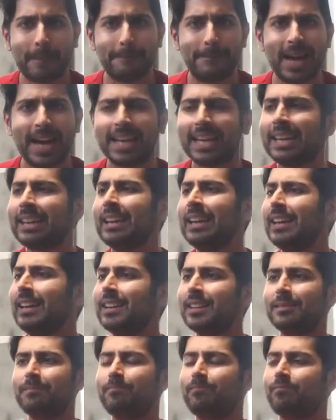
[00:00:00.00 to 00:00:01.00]
betting
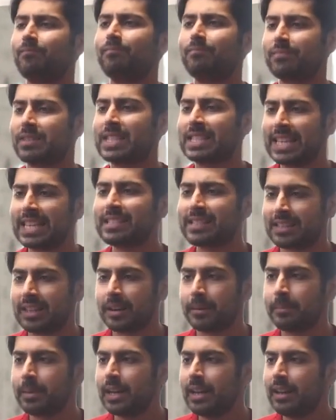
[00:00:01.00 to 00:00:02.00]

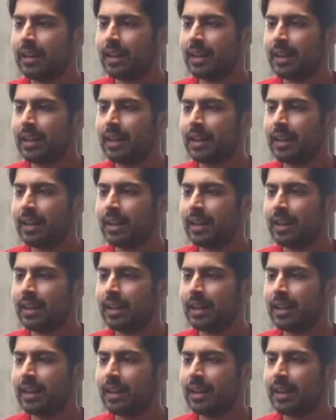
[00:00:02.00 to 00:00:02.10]
system.